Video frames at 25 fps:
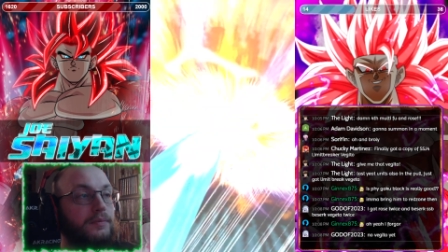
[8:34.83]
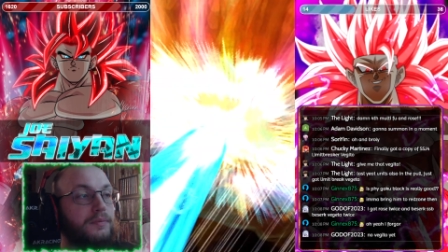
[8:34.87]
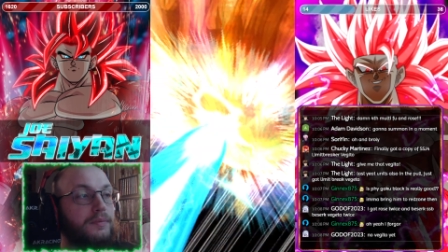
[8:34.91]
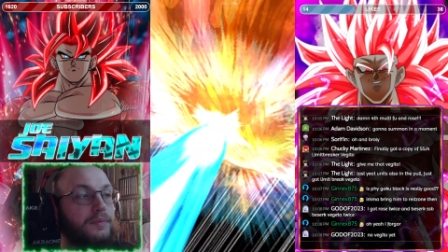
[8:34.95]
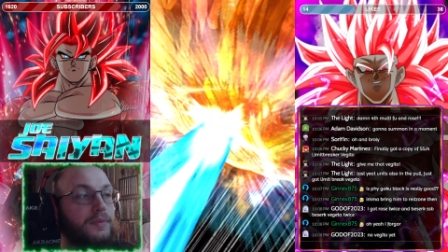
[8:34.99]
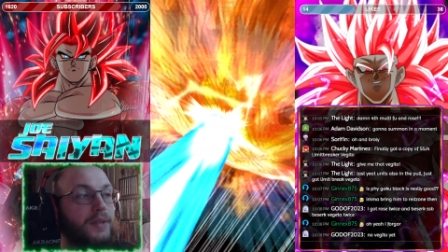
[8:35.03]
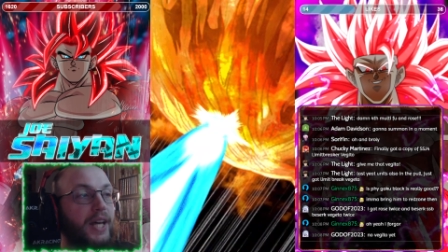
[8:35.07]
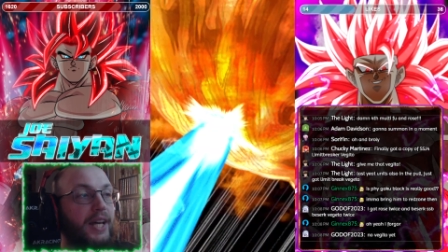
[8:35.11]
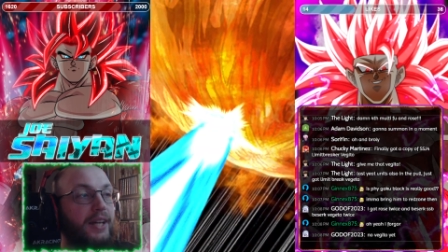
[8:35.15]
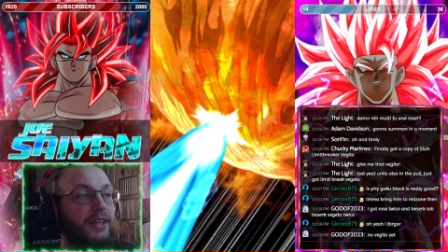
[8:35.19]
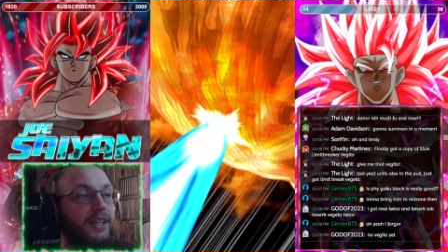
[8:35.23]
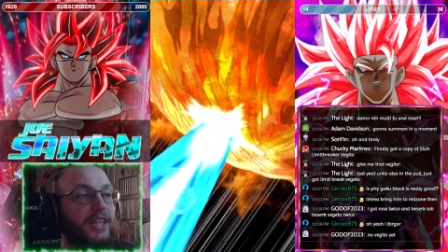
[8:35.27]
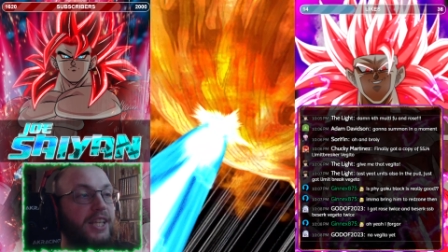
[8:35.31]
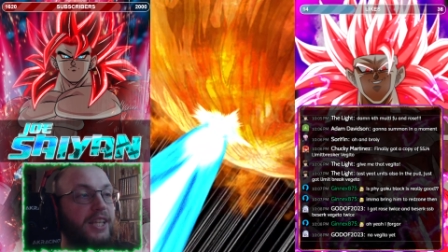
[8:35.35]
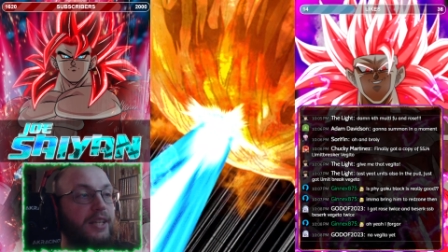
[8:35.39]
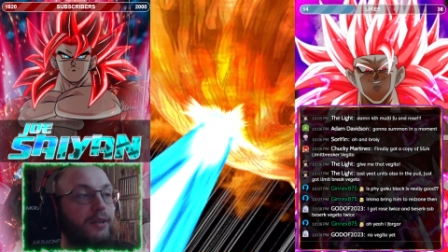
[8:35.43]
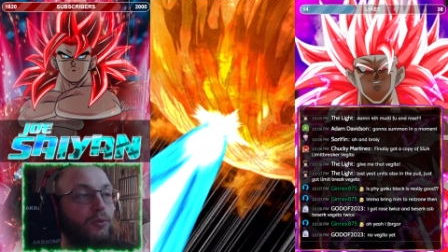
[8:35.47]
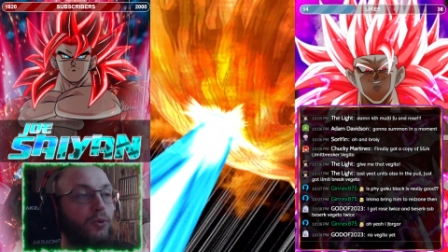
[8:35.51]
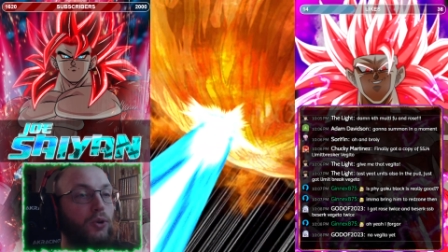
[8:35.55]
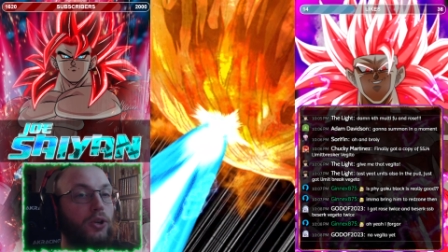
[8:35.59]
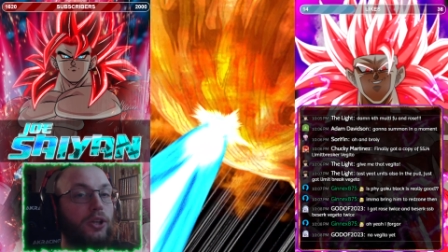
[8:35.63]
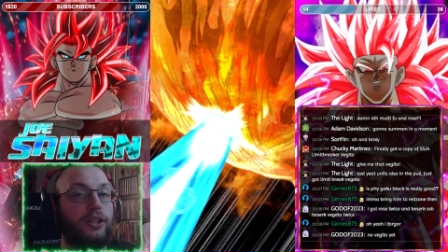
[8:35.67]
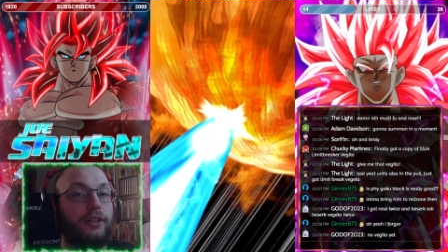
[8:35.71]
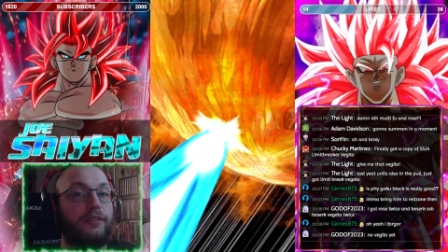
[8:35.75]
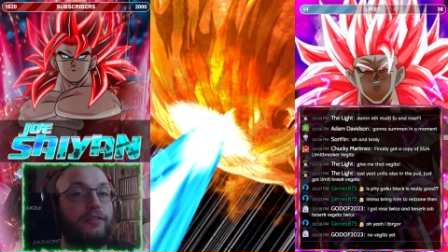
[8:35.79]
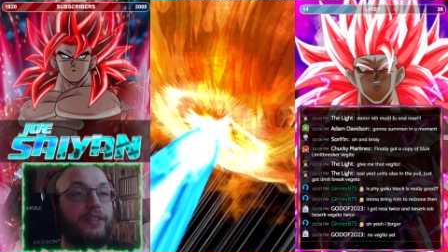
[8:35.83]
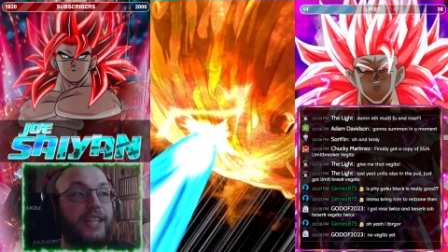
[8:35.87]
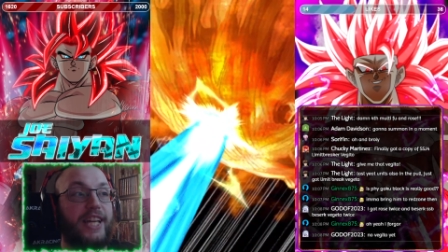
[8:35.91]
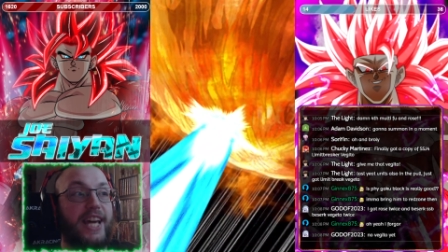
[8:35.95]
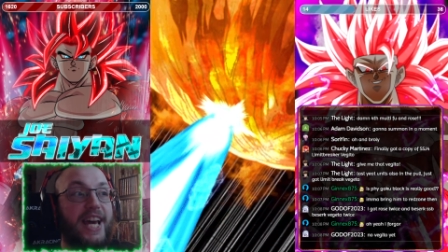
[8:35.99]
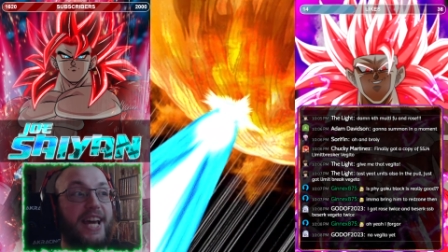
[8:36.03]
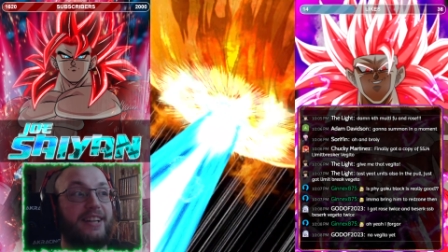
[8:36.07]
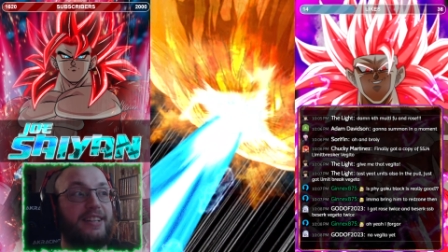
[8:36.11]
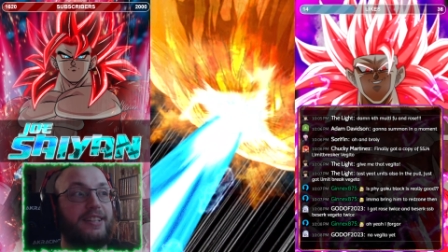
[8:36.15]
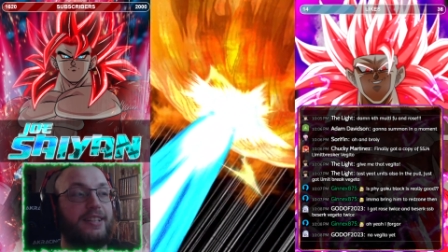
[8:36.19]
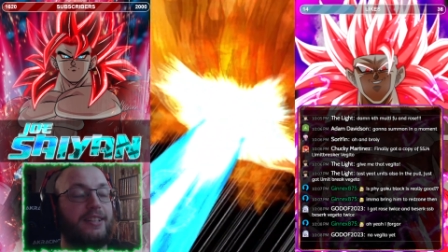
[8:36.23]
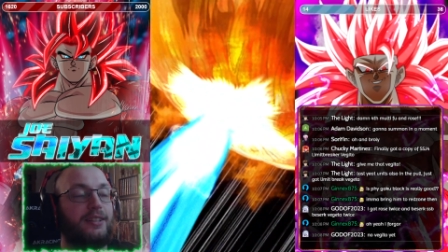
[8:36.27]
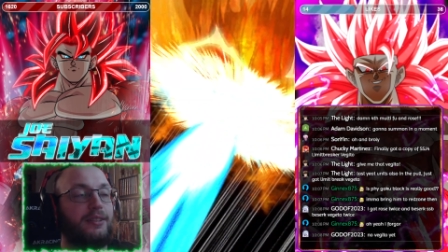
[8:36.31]
That key word of
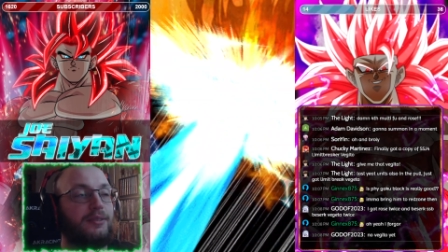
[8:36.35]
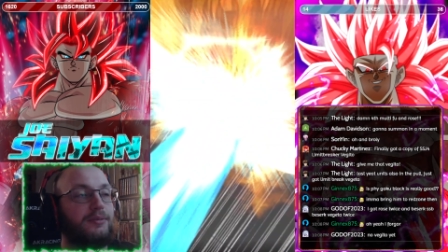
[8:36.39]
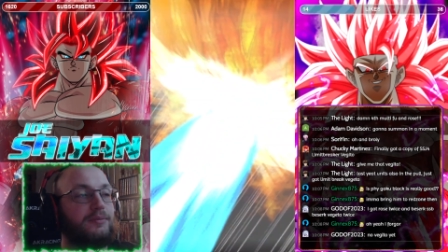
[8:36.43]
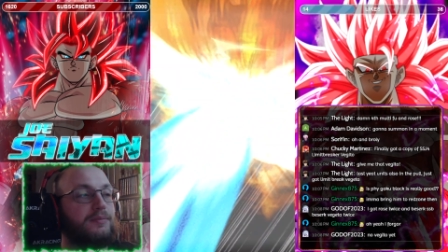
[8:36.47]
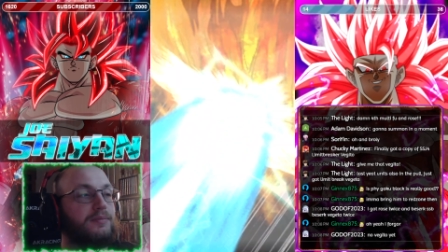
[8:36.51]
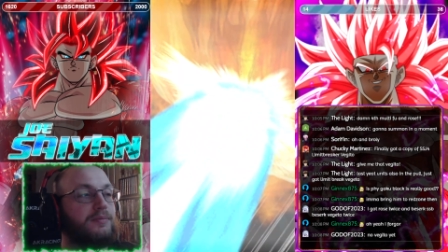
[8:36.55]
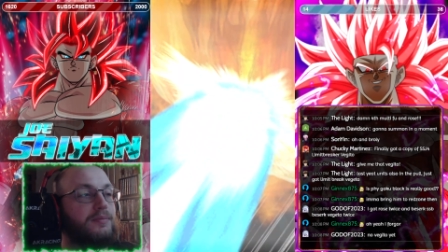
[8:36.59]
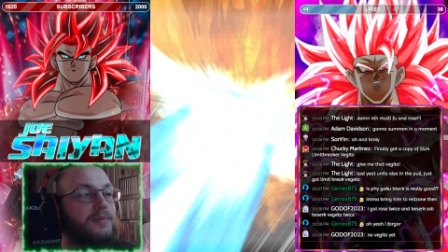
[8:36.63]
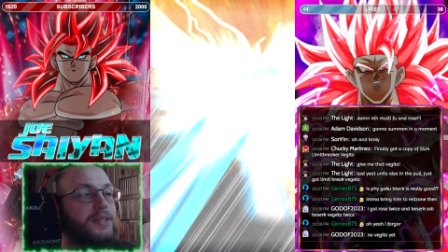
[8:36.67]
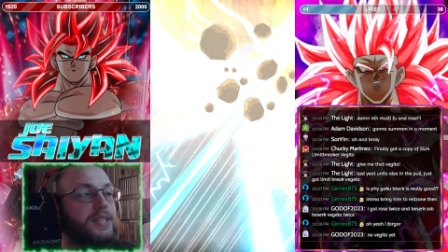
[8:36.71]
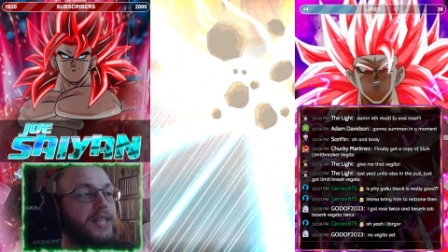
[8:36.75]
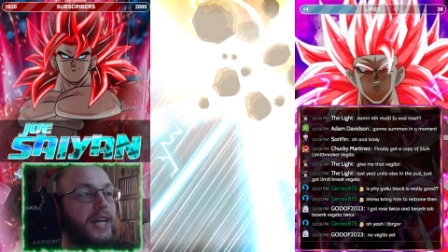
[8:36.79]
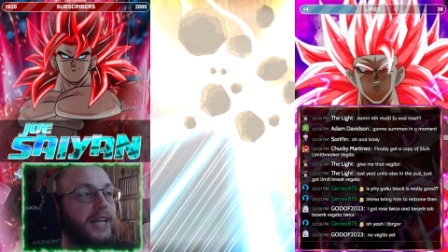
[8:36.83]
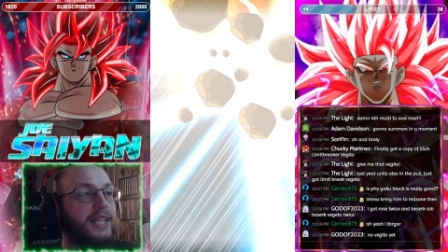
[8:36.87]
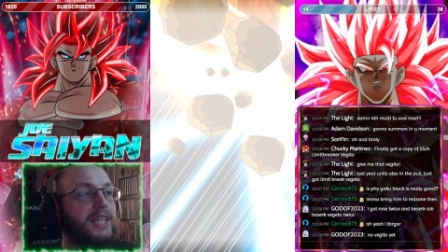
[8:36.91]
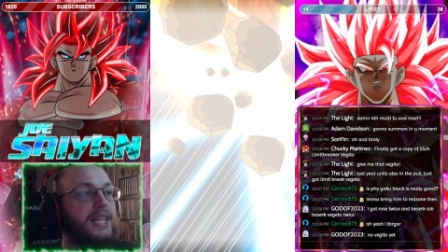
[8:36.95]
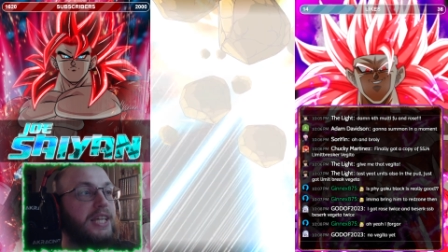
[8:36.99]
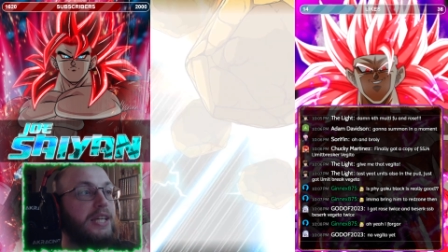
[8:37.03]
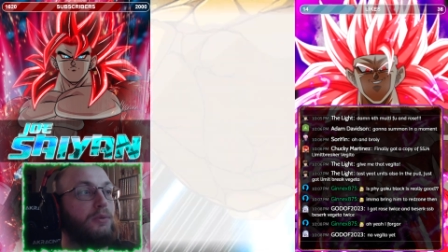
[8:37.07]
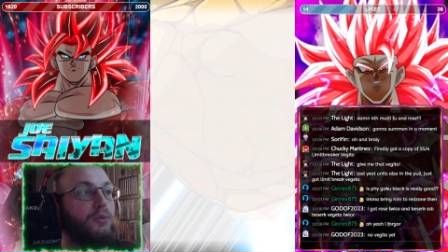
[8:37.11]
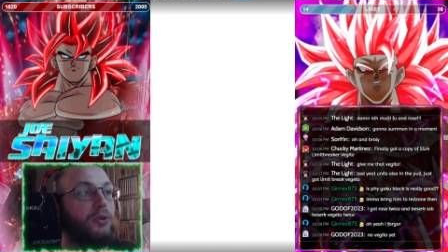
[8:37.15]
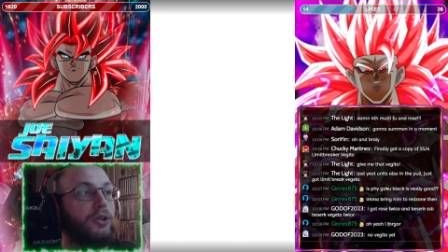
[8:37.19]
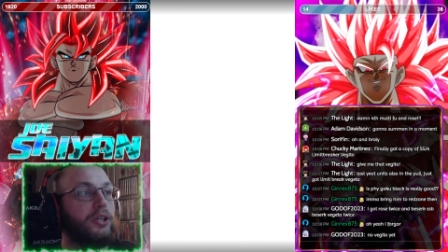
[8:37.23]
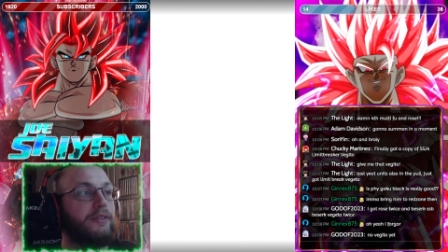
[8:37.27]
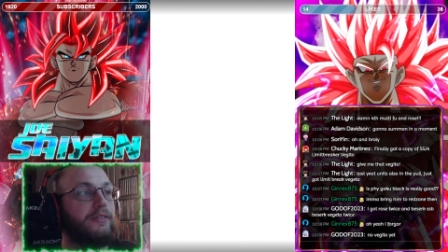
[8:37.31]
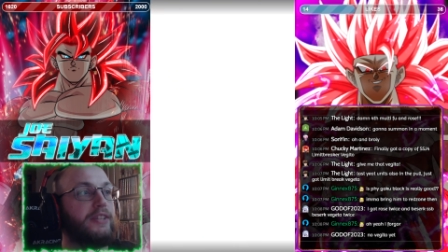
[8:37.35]
yet. That keyword